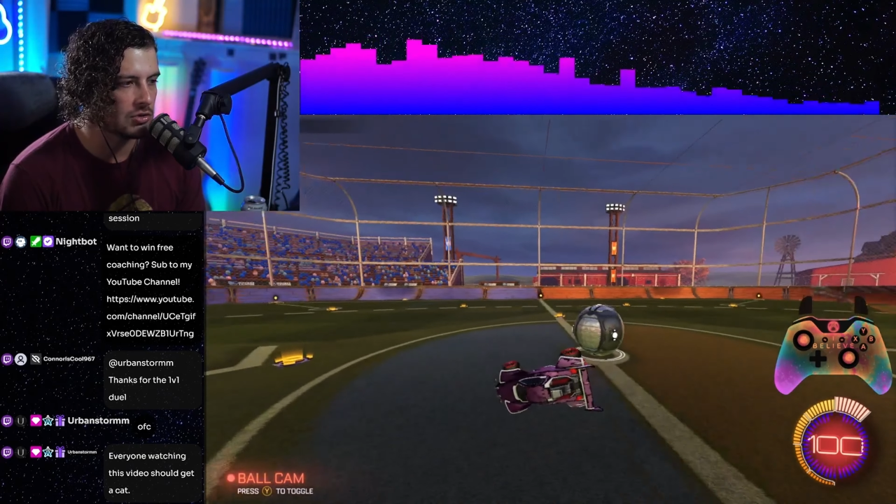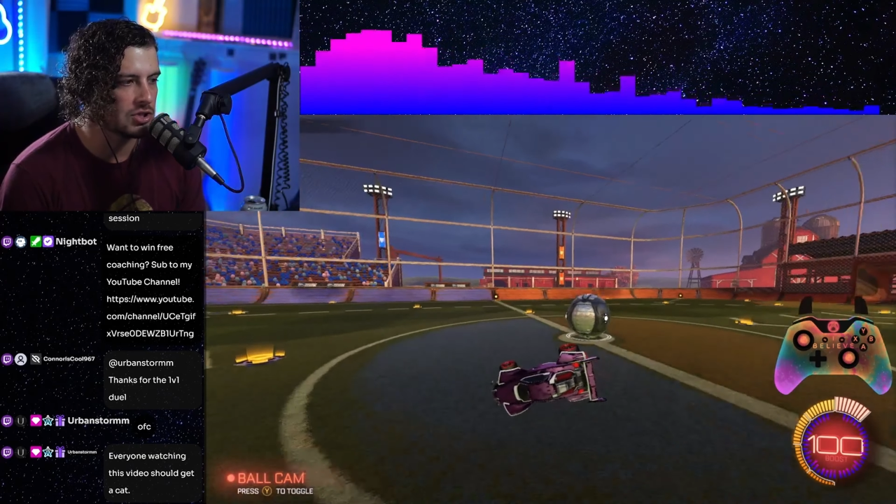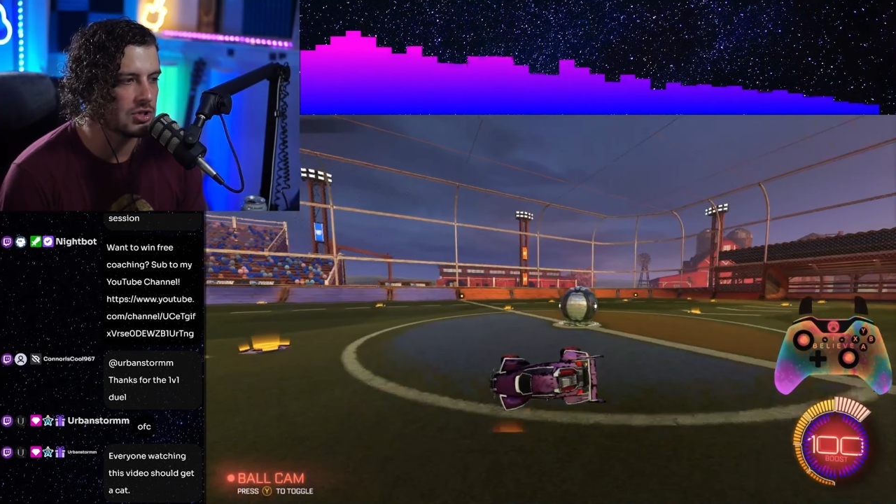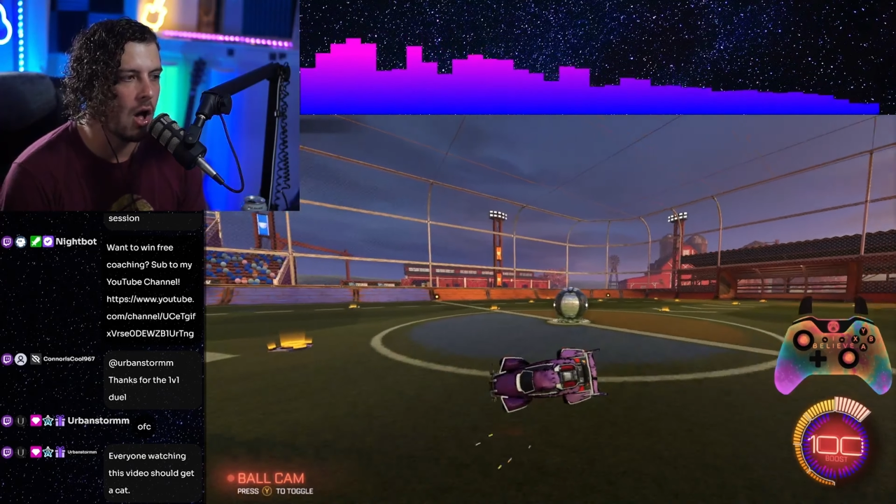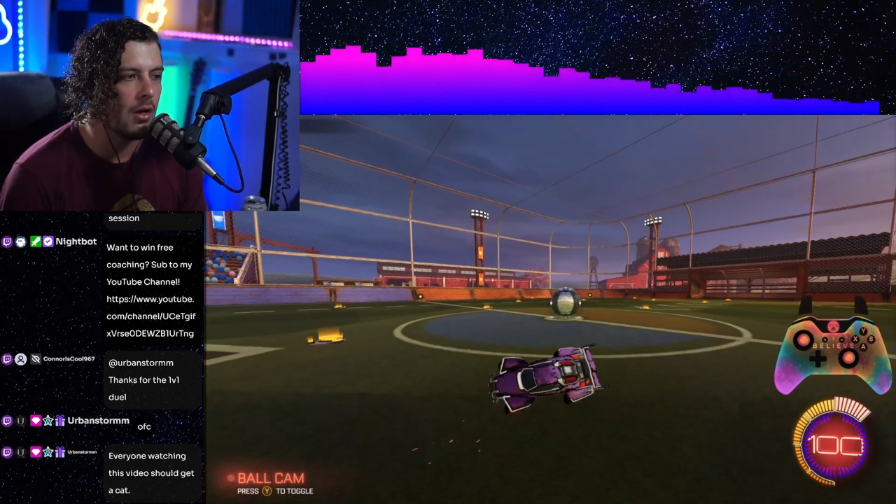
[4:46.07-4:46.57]

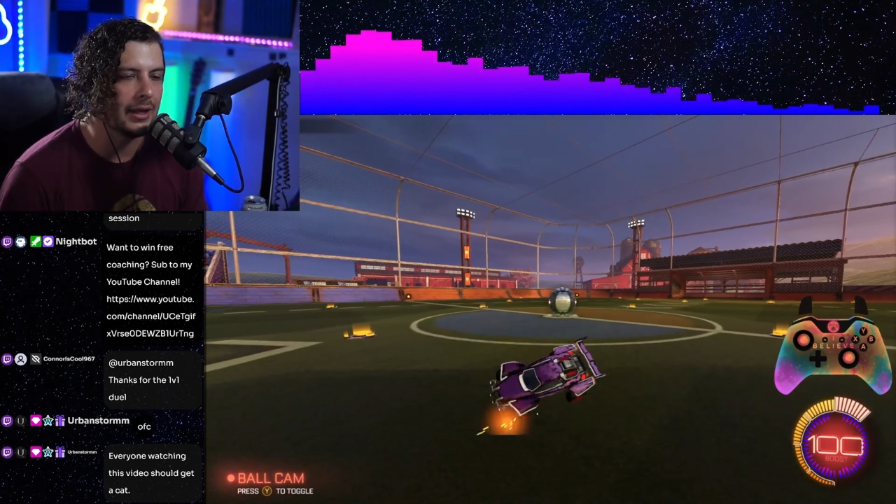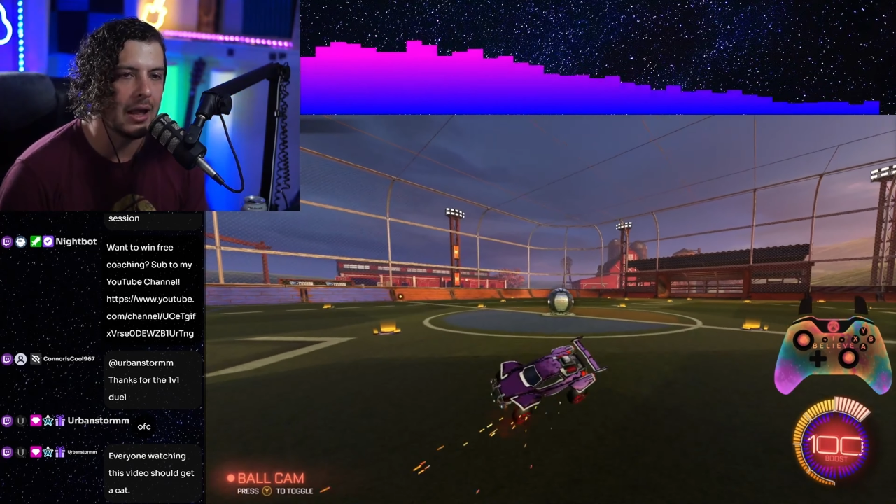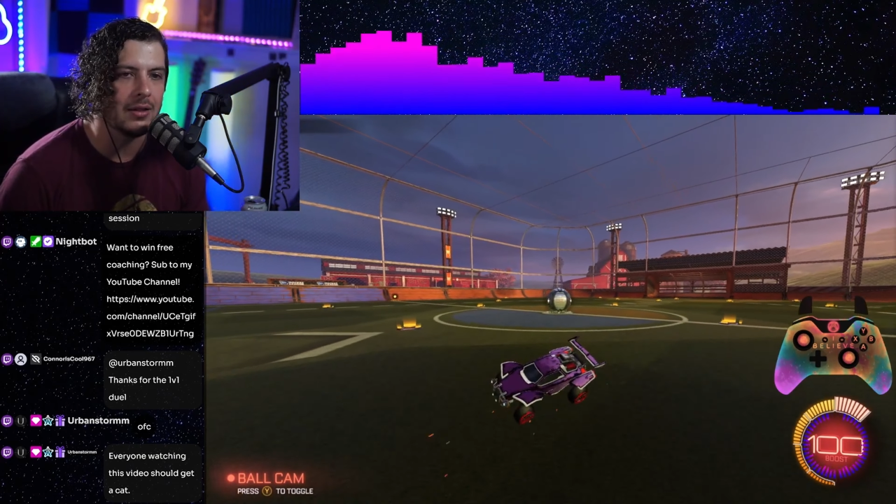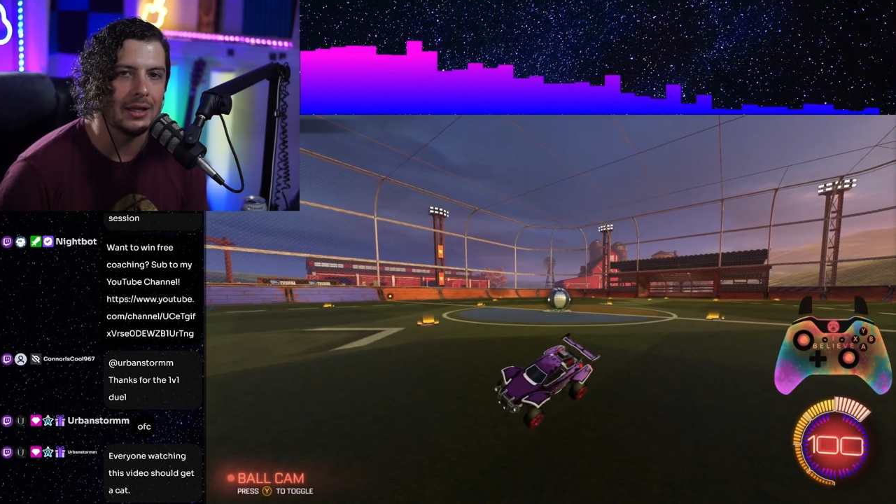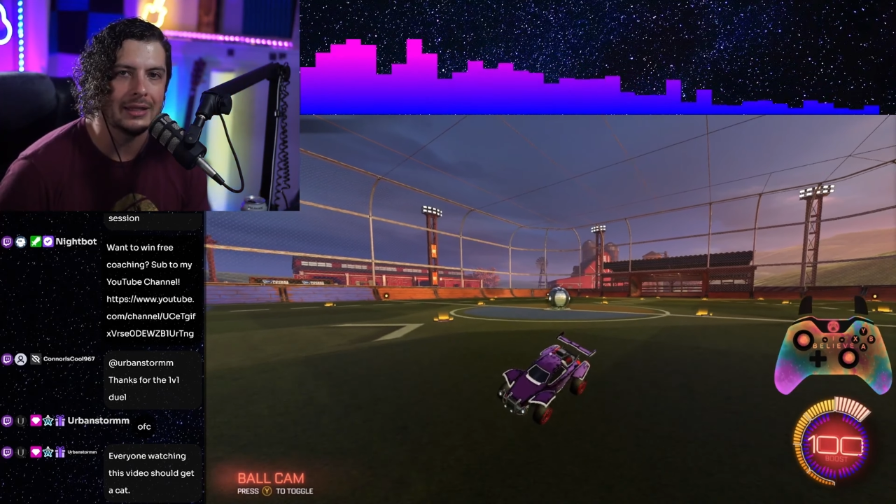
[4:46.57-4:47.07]
stalling
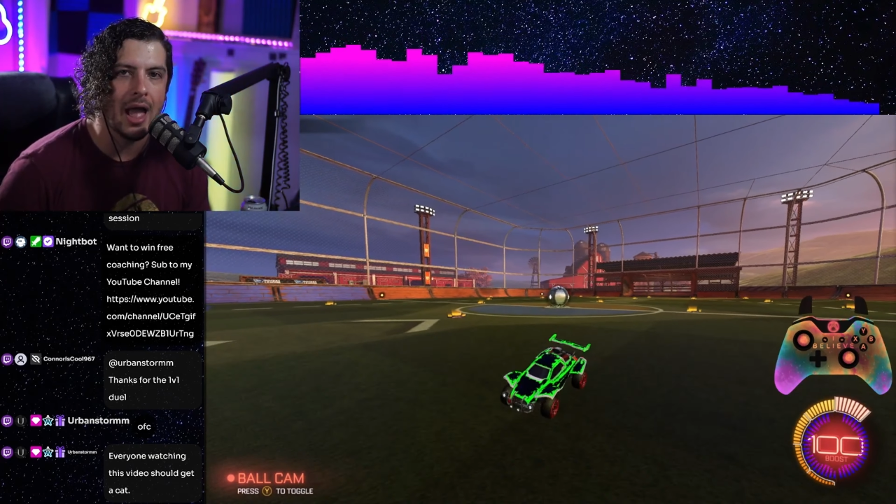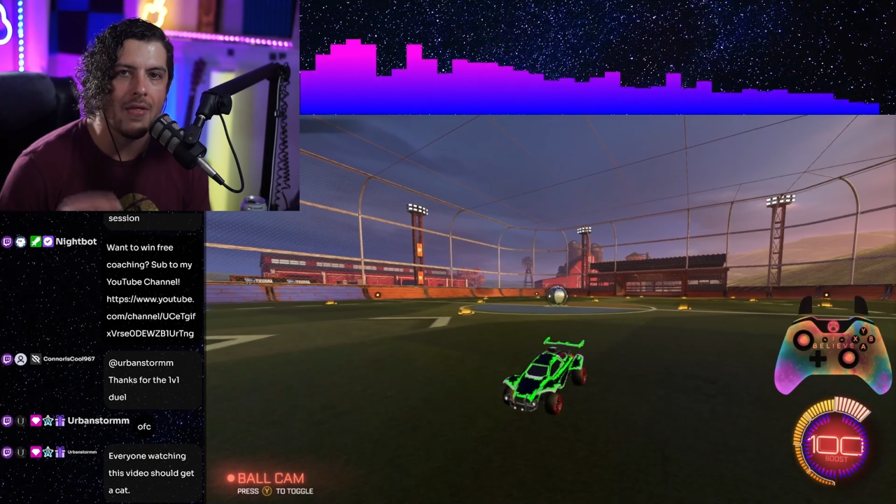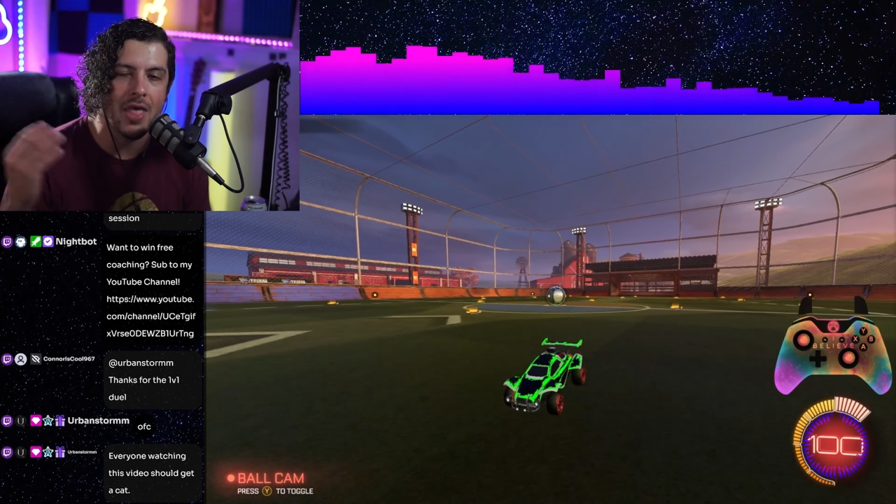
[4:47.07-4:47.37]
out like that.